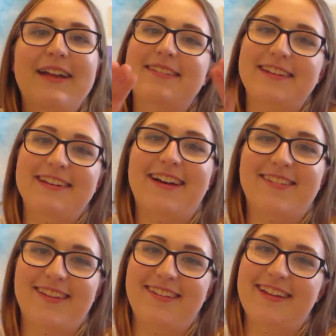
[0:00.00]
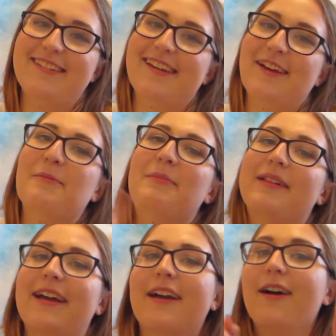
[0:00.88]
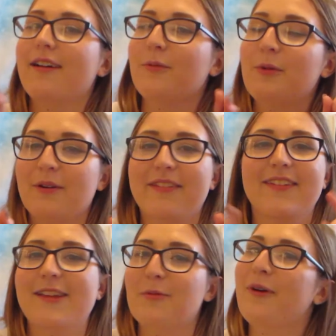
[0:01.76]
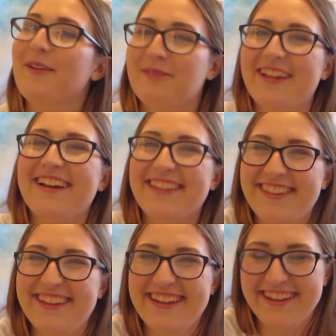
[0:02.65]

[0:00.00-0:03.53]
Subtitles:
Did not say that to him, but like we were on the same wavelength.